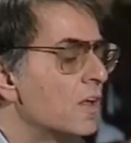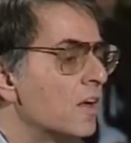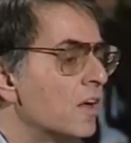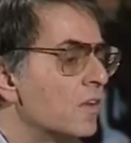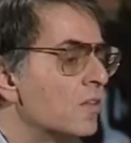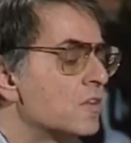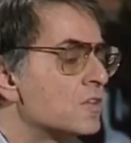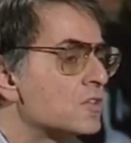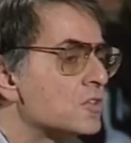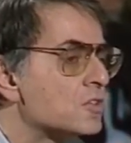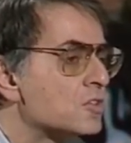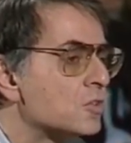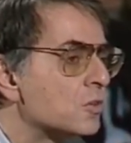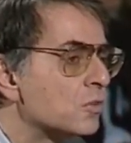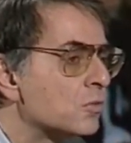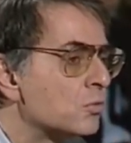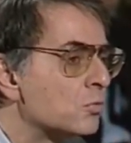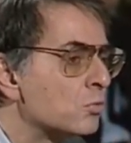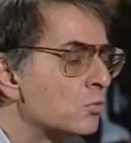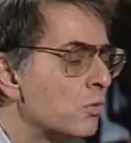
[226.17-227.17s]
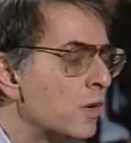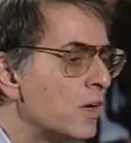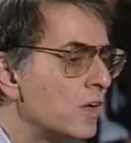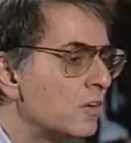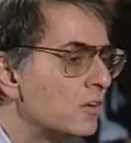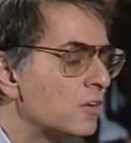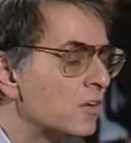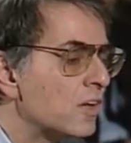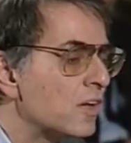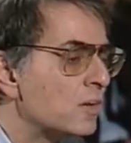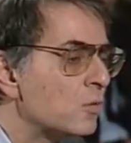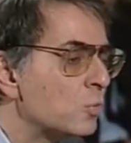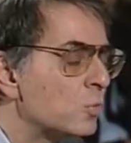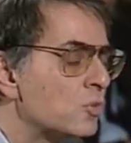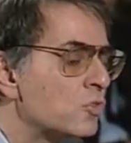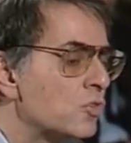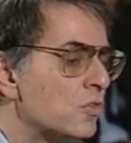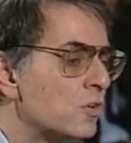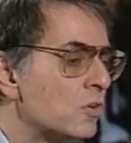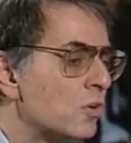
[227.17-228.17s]
and there's a certain rate at
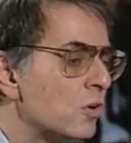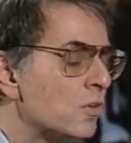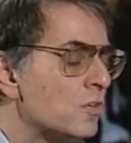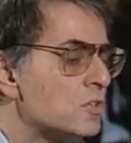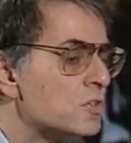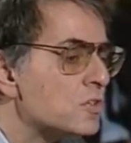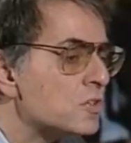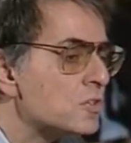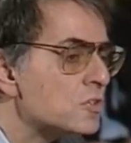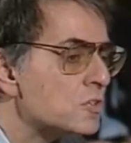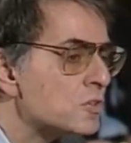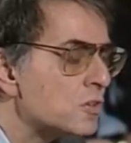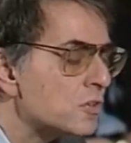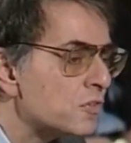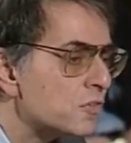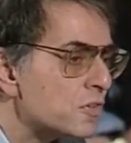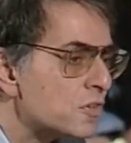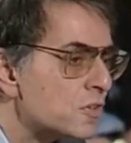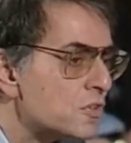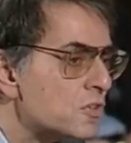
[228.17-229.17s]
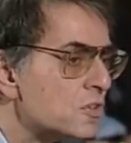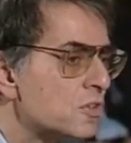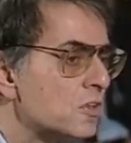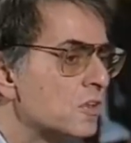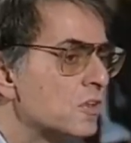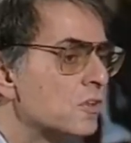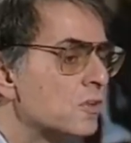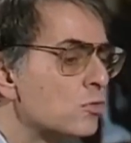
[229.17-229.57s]
which the Earth's surface